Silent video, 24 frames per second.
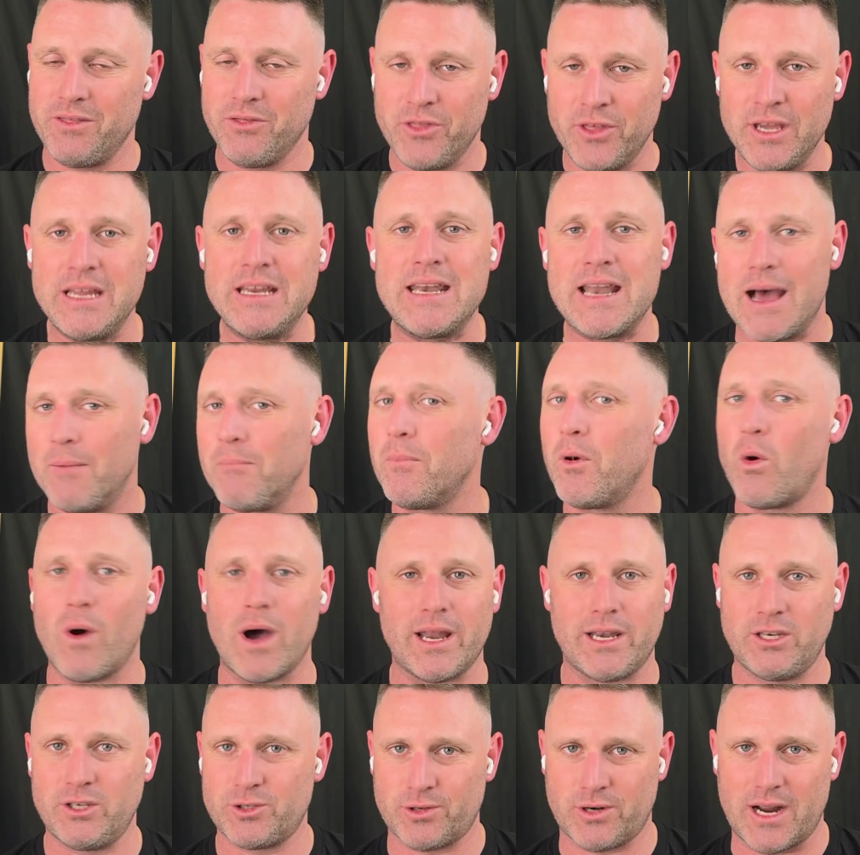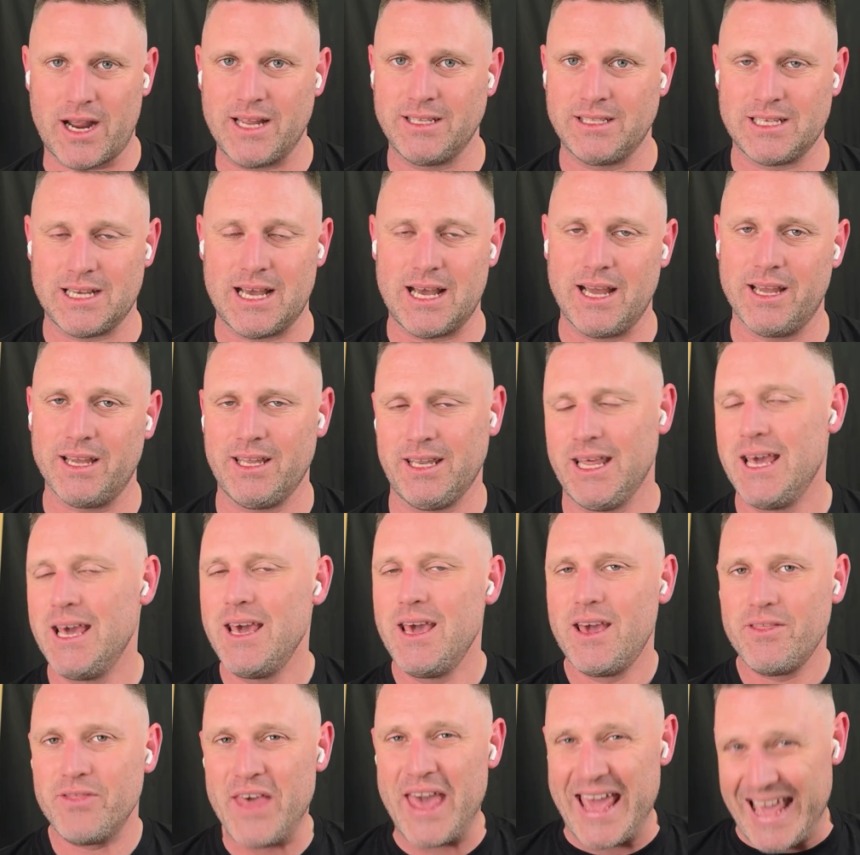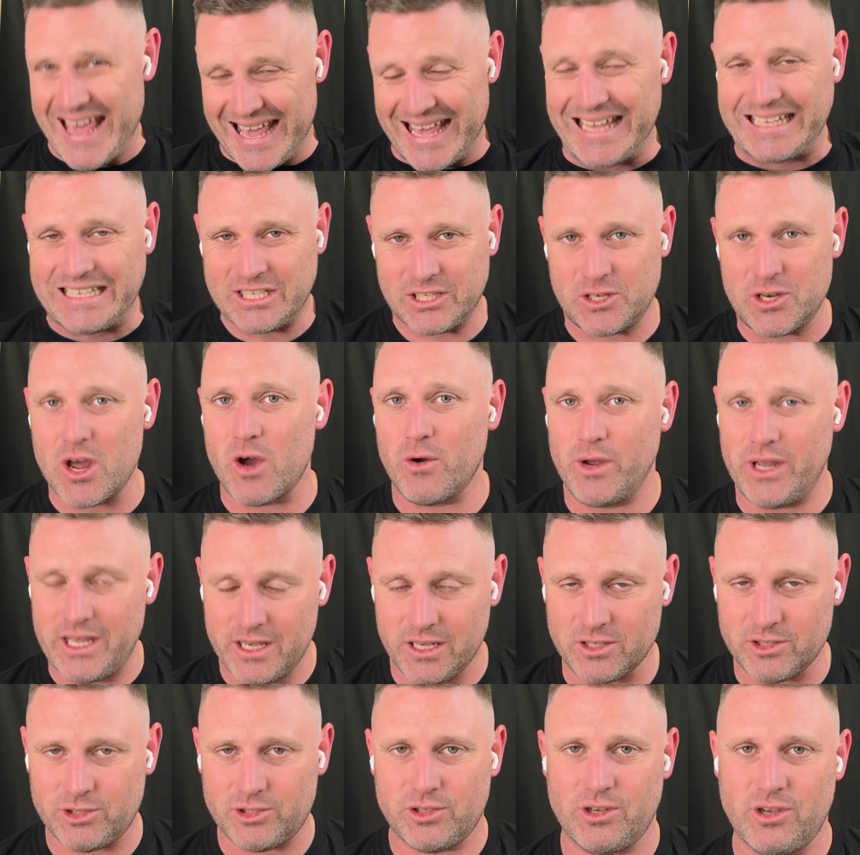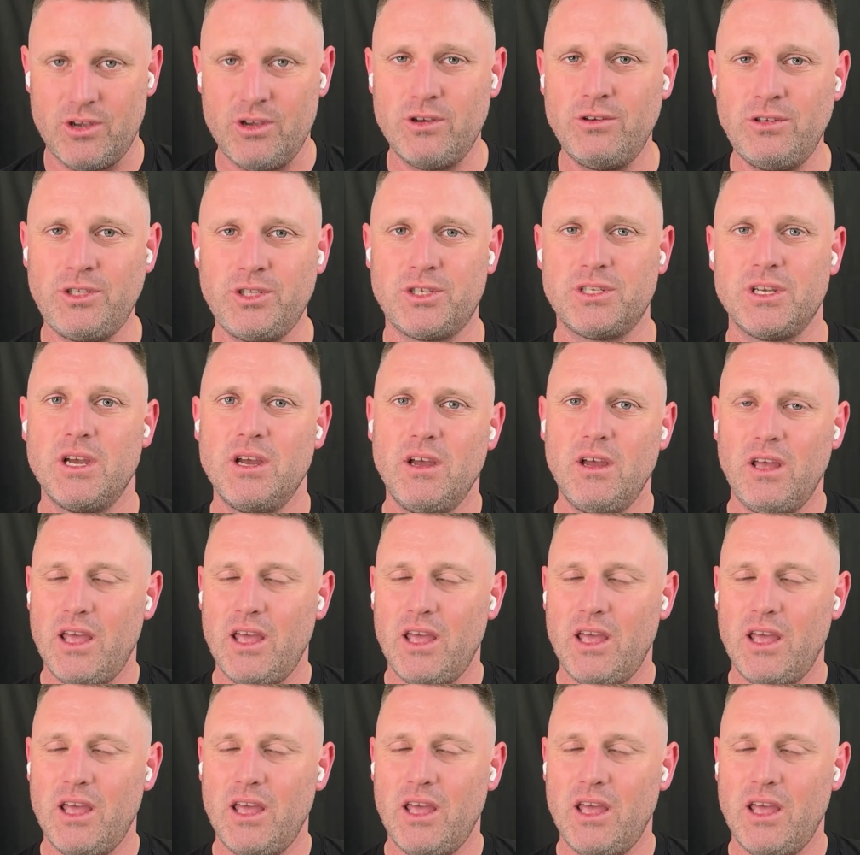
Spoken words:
The number one trade target. There is no excuse.